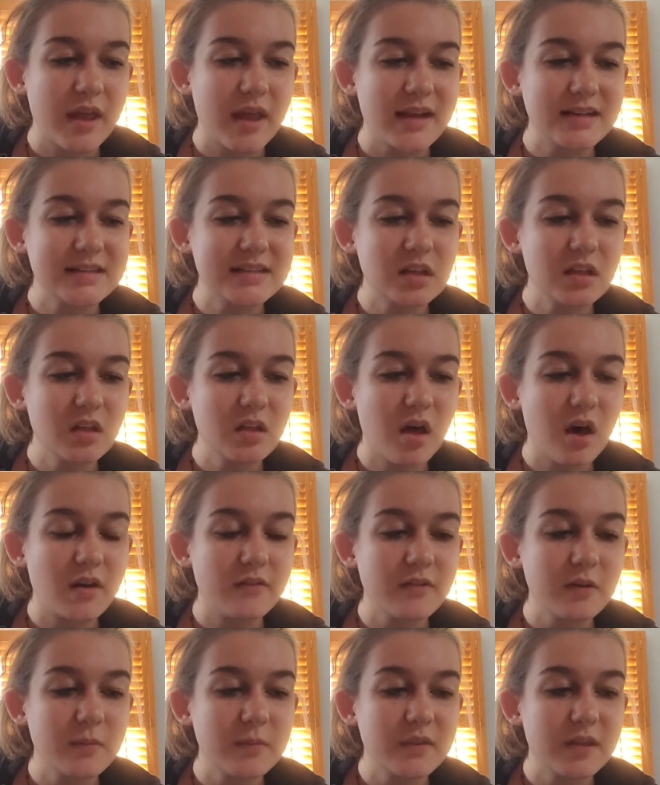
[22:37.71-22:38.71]
I sell a lot of
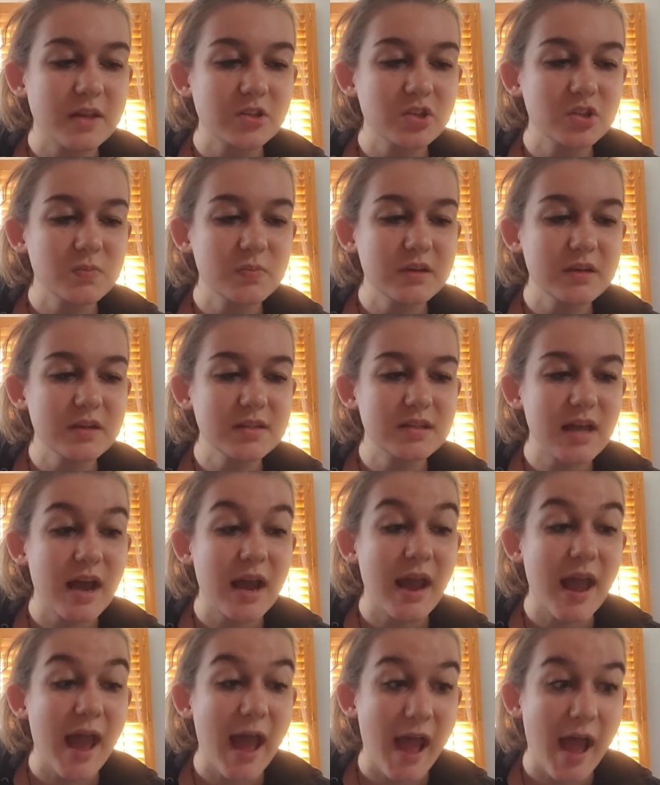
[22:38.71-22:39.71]
it, but that's just because I
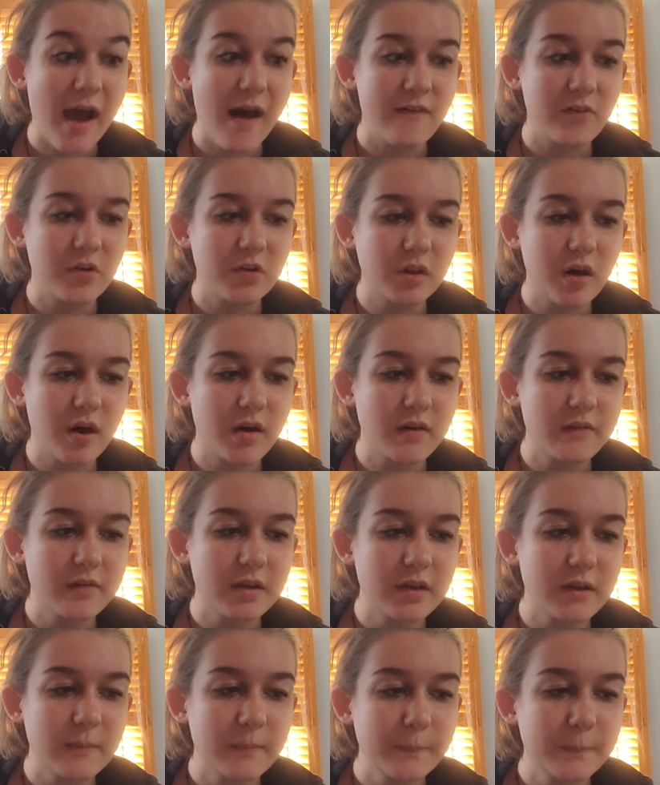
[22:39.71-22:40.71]
have a lot of it